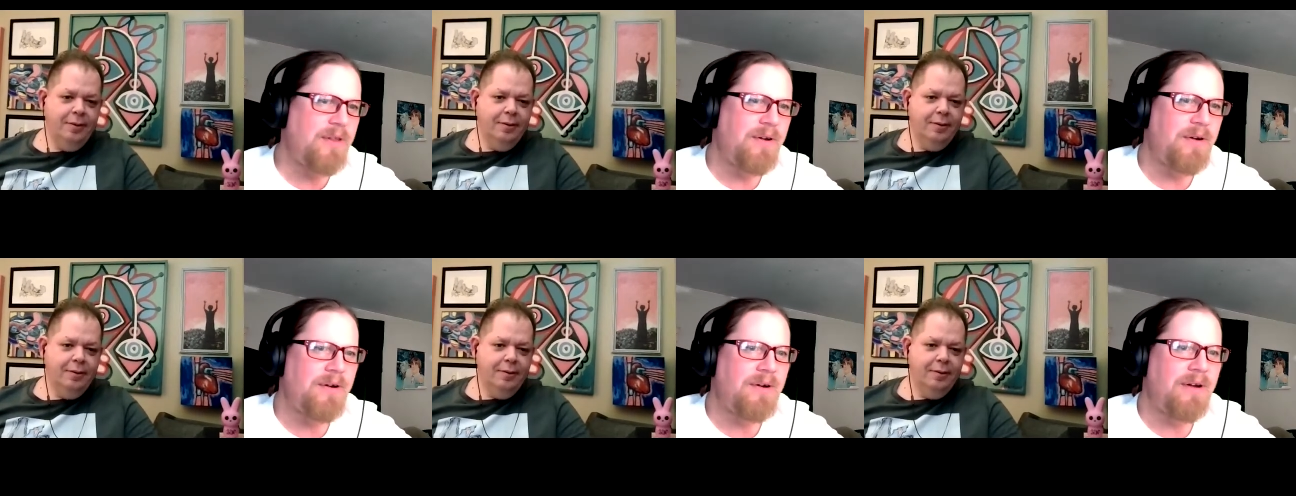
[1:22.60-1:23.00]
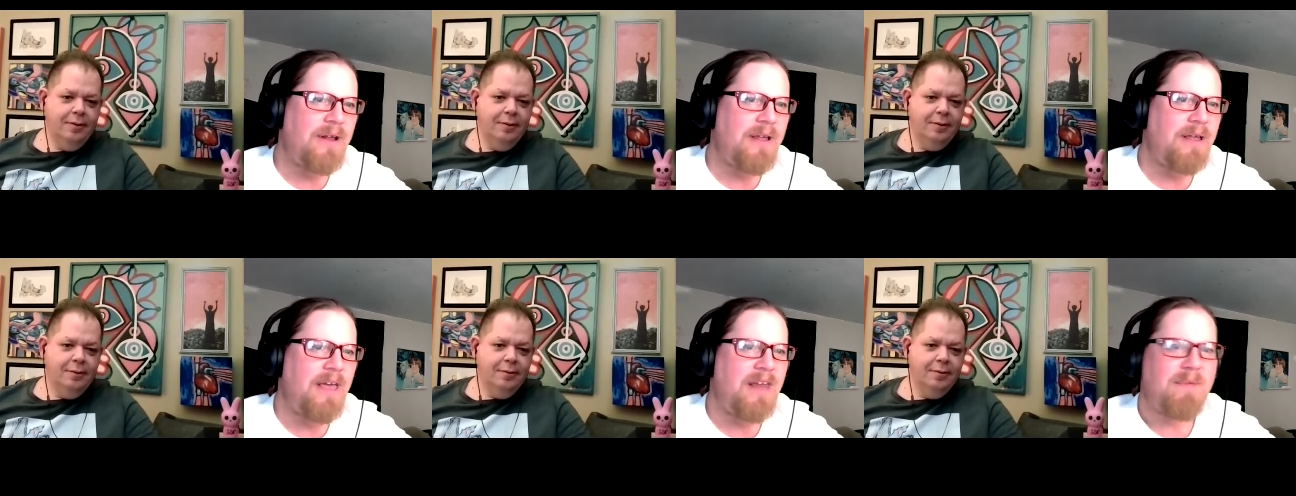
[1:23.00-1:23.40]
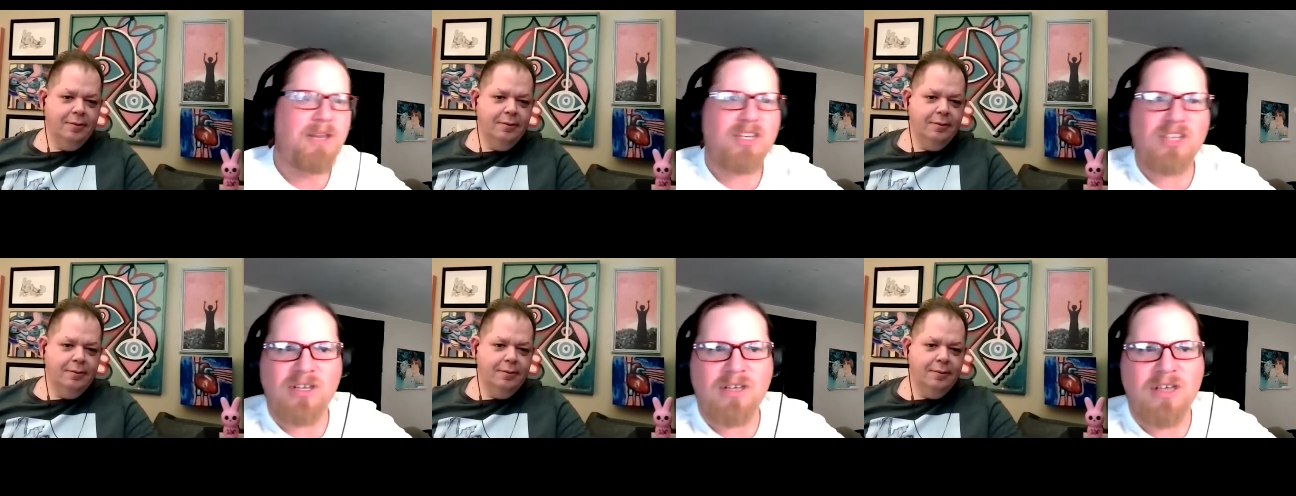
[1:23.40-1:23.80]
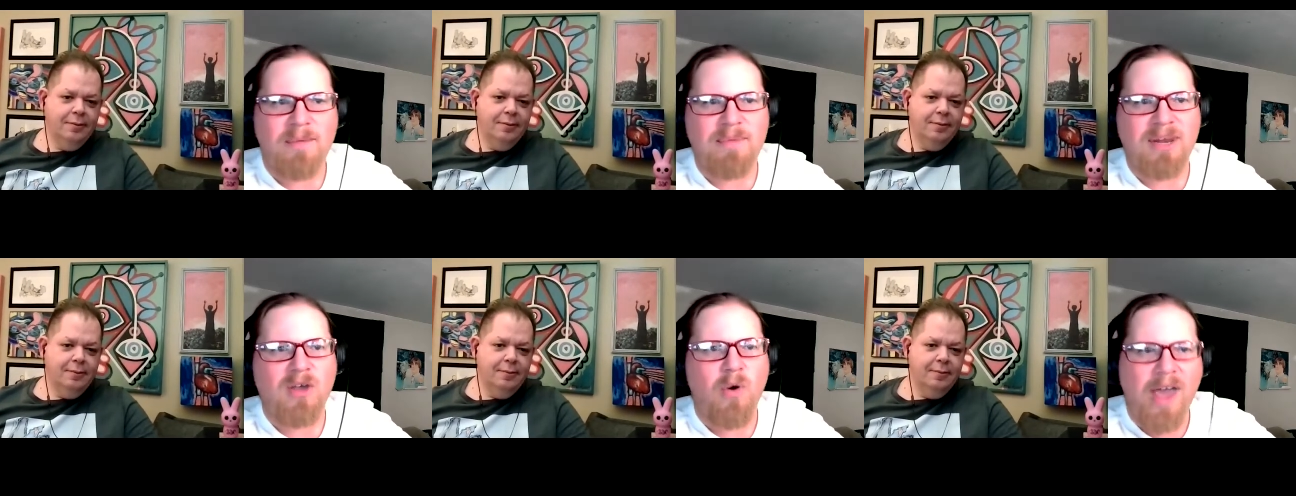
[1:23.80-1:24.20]
Speaker 1: other animation
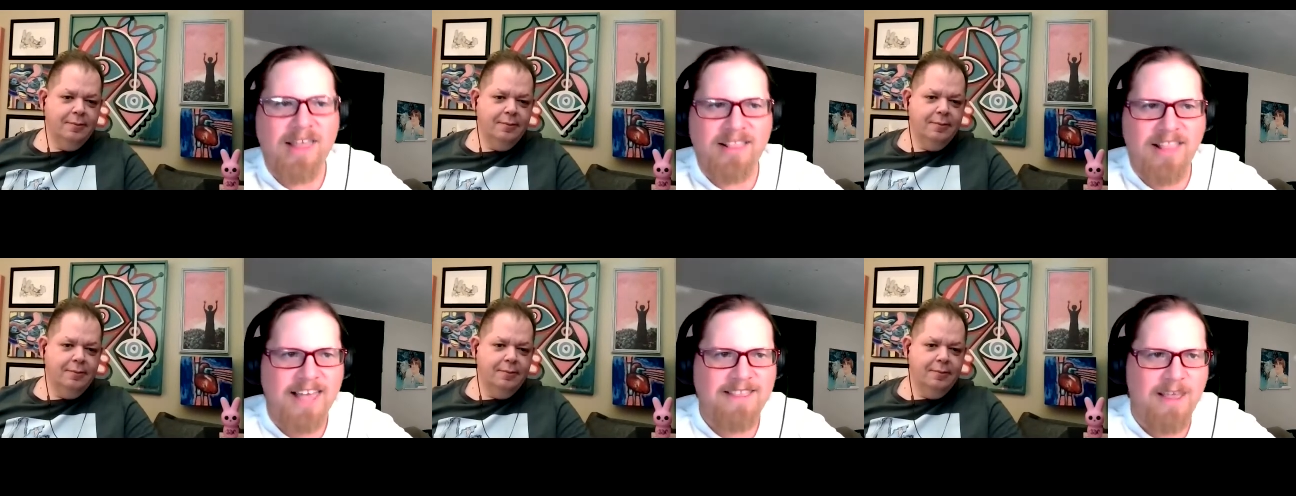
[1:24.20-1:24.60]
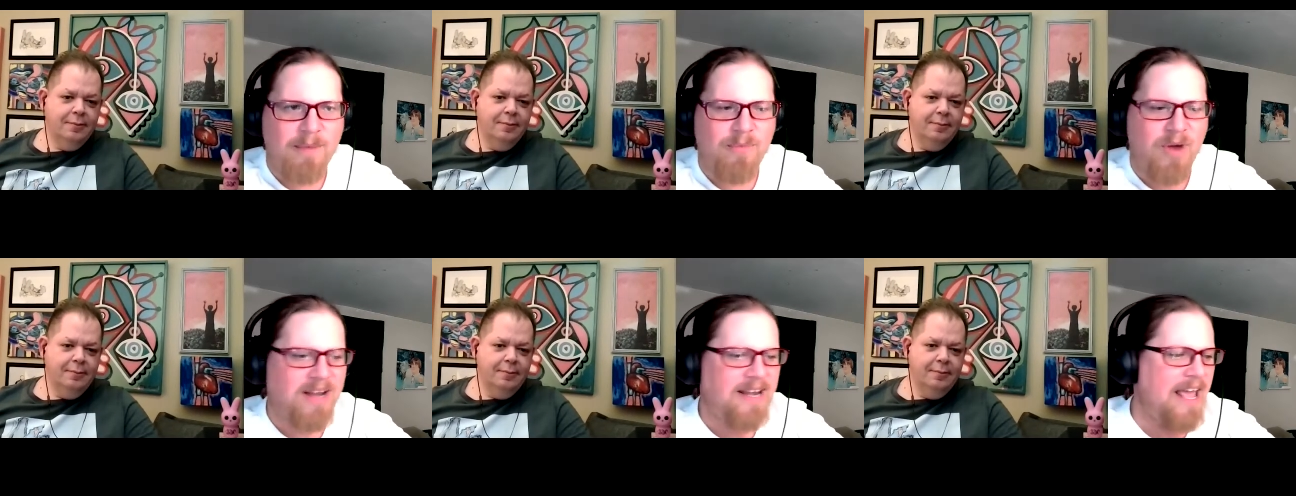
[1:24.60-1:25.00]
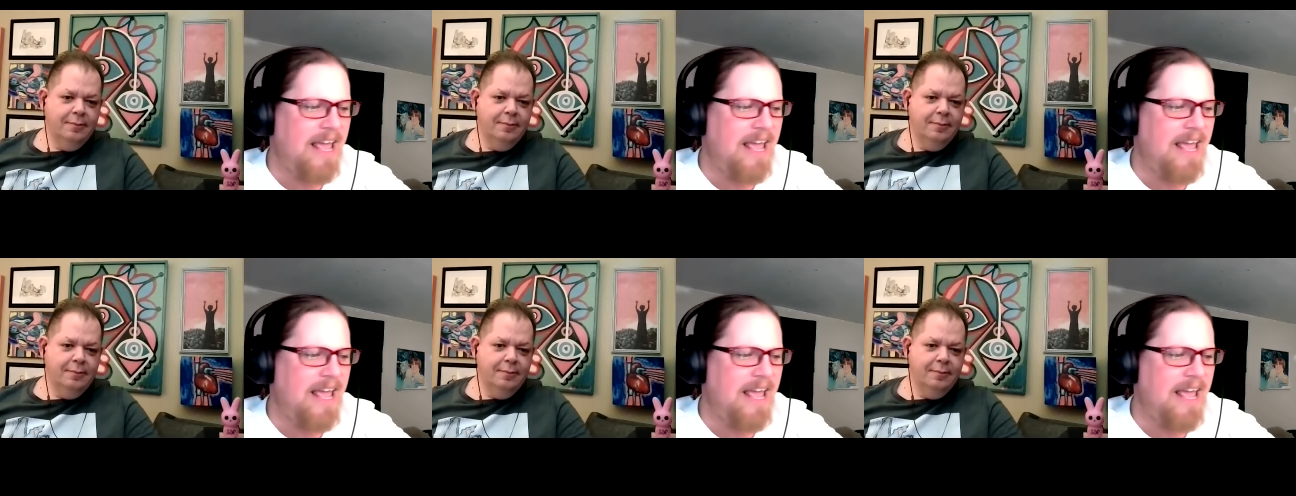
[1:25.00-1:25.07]
company quite like them right